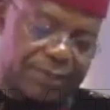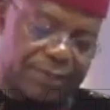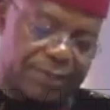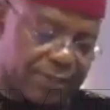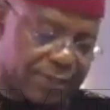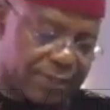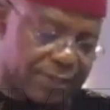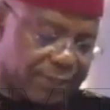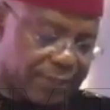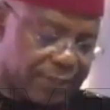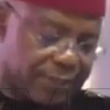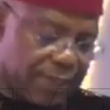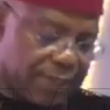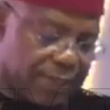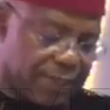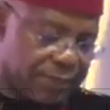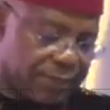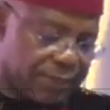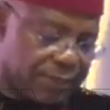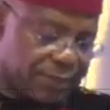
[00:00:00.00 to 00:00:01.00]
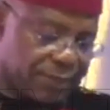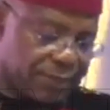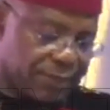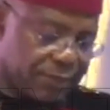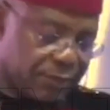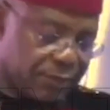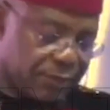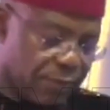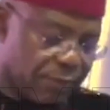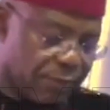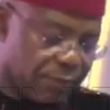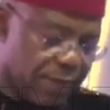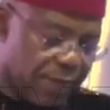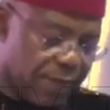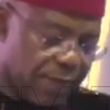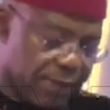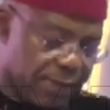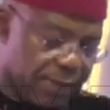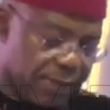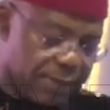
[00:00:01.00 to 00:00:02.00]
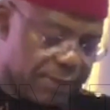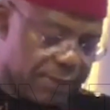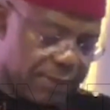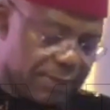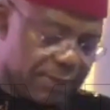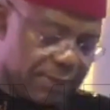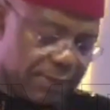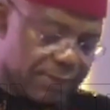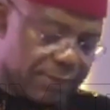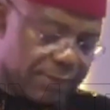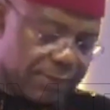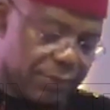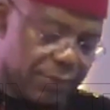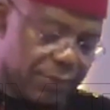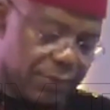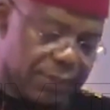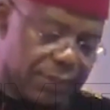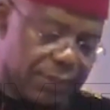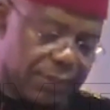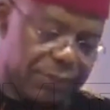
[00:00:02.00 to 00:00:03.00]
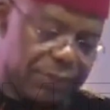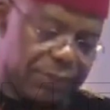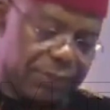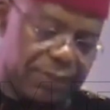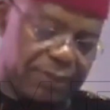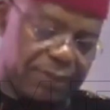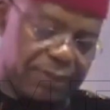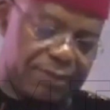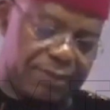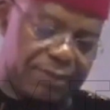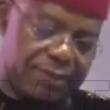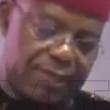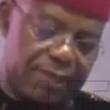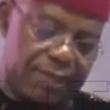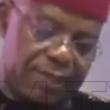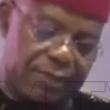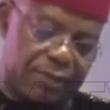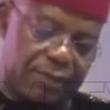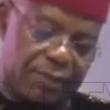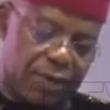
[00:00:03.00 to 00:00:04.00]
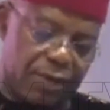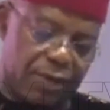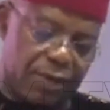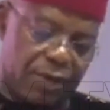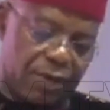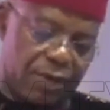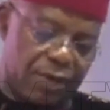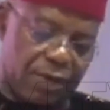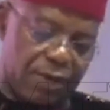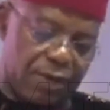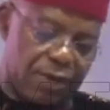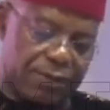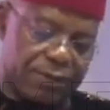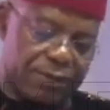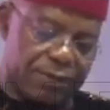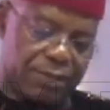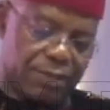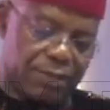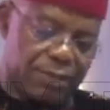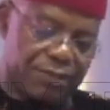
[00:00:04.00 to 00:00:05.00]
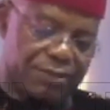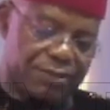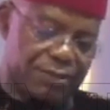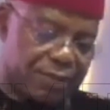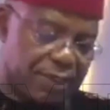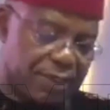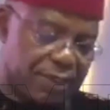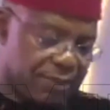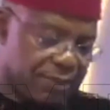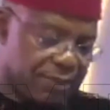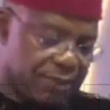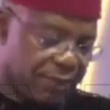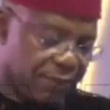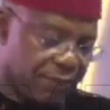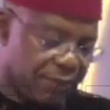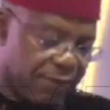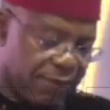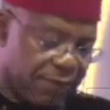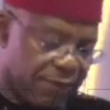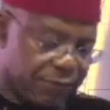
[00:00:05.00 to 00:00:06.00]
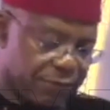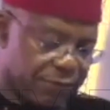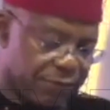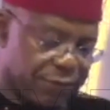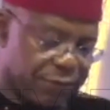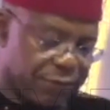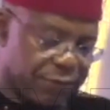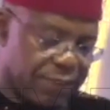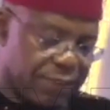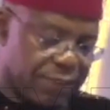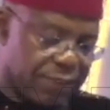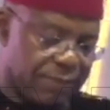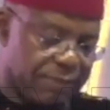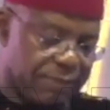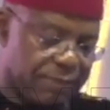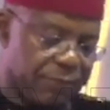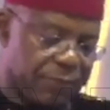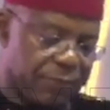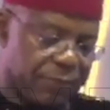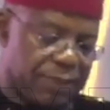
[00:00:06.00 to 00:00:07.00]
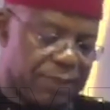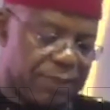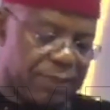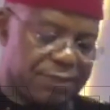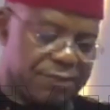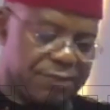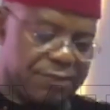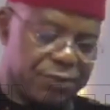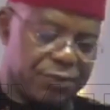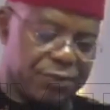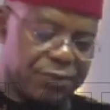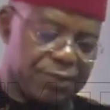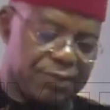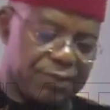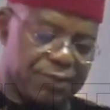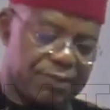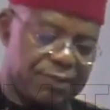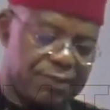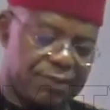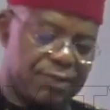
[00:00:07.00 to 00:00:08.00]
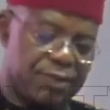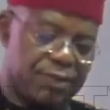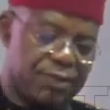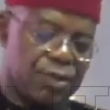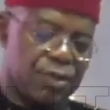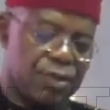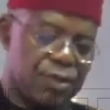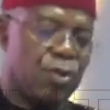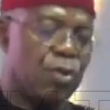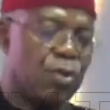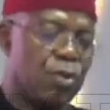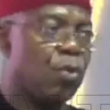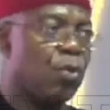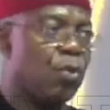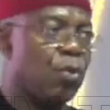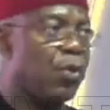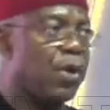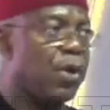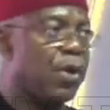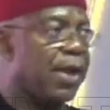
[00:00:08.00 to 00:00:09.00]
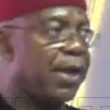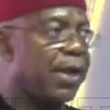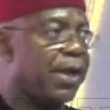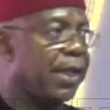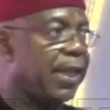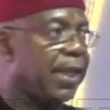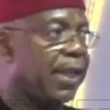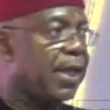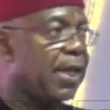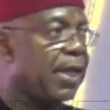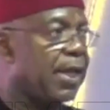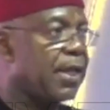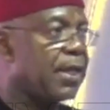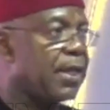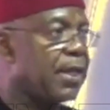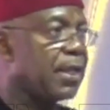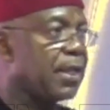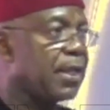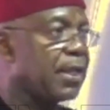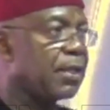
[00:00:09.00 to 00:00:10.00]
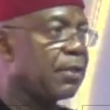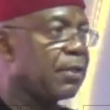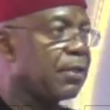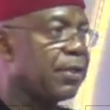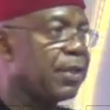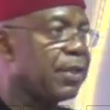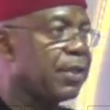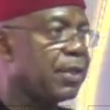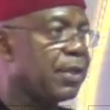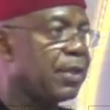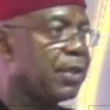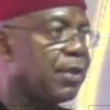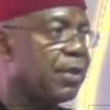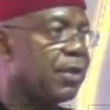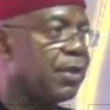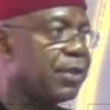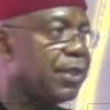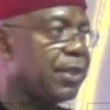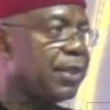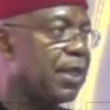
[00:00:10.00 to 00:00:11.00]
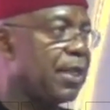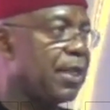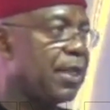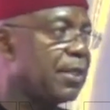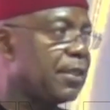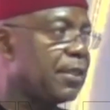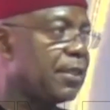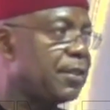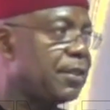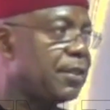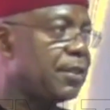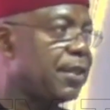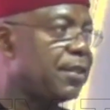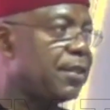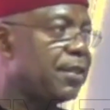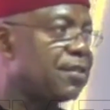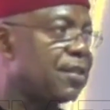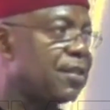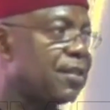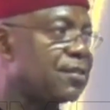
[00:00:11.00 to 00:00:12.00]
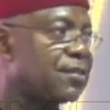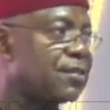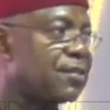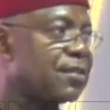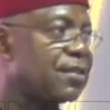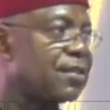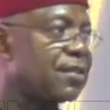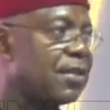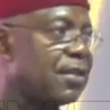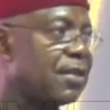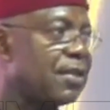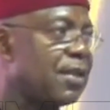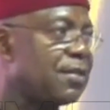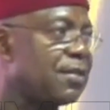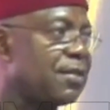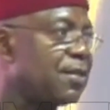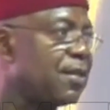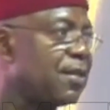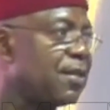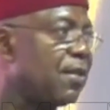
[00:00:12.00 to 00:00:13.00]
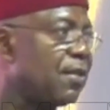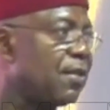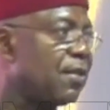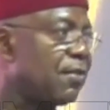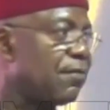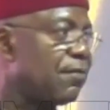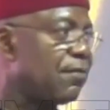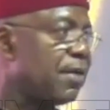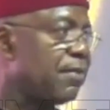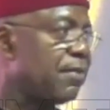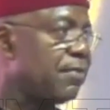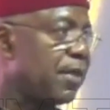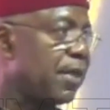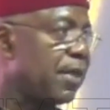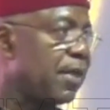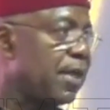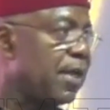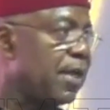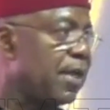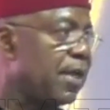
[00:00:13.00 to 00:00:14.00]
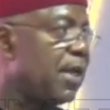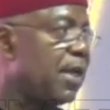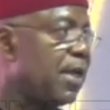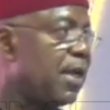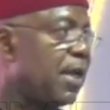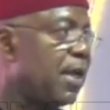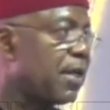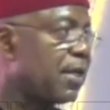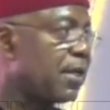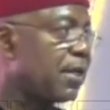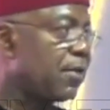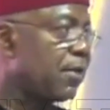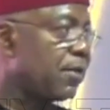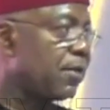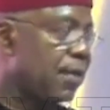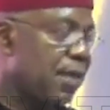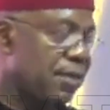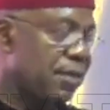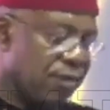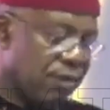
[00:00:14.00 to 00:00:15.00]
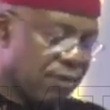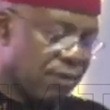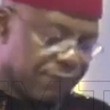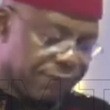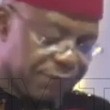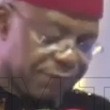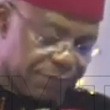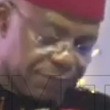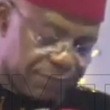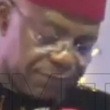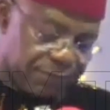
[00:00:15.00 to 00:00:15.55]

Ezelinus Ntomba, your deputies and all the custodians of our traditional institutions who are here, including all the Ndiezes, and I see a lot of them here. I recognize all of you.